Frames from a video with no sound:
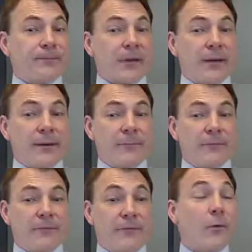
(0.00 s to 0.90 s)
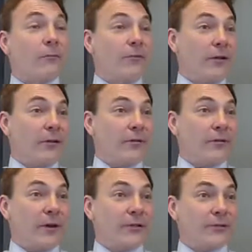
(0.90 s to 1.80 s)
Um, form follows
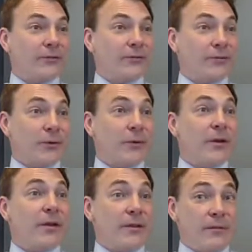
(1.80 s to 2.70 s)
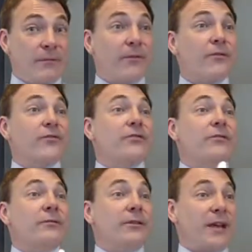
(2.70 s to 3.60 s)
function. So first
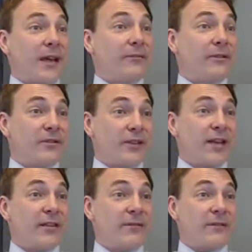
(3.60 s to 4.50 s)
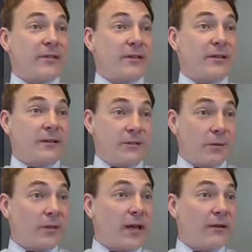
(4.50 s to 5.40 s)
you have to design the facility
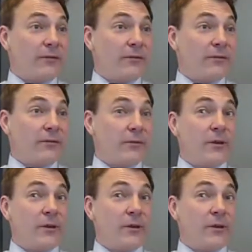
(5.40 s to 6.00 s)
to allow you to